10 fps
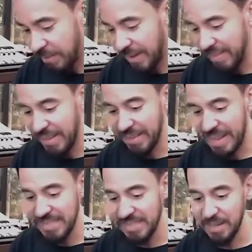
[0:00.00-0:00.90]
And then
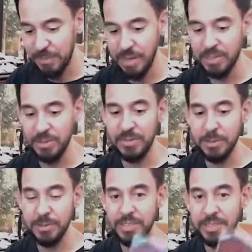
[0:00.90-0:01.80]
lastly, a Project
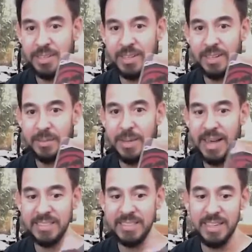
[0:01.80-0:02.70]
Revolution
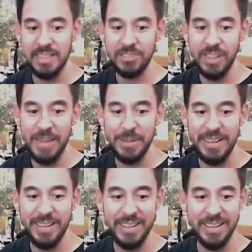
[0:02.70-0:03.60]
backstage
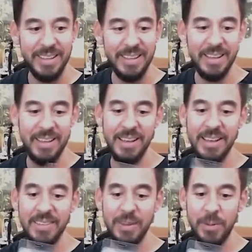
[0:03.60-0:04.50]
laminate
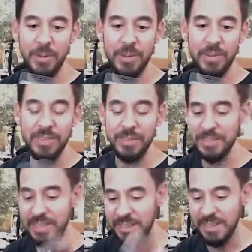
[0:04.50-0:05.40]
that we would have
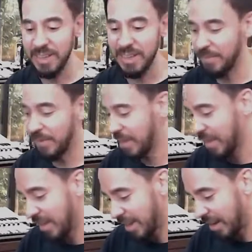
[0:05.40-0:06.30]
used at the
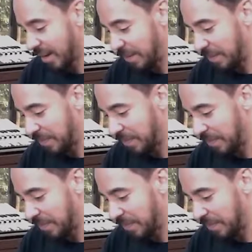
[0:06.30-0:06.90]
time.